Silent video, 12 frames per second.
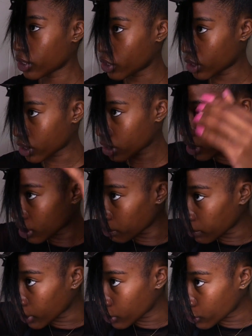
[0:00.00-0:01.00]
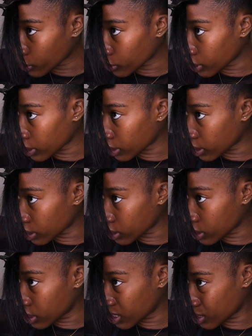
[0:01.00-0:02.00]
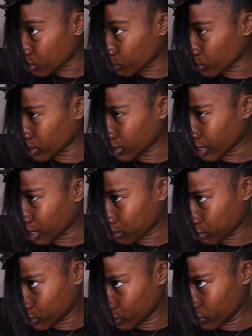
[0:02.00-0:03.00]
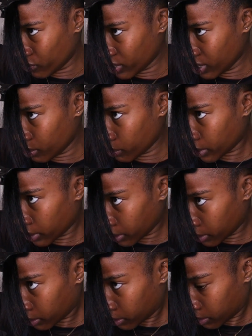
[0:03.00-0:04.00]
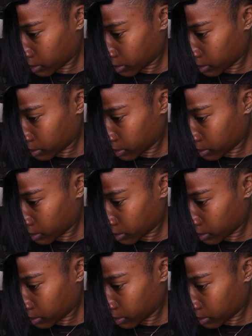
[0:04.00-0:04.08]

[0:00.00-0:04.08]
just to make sure that this doesn't really like move anywhere.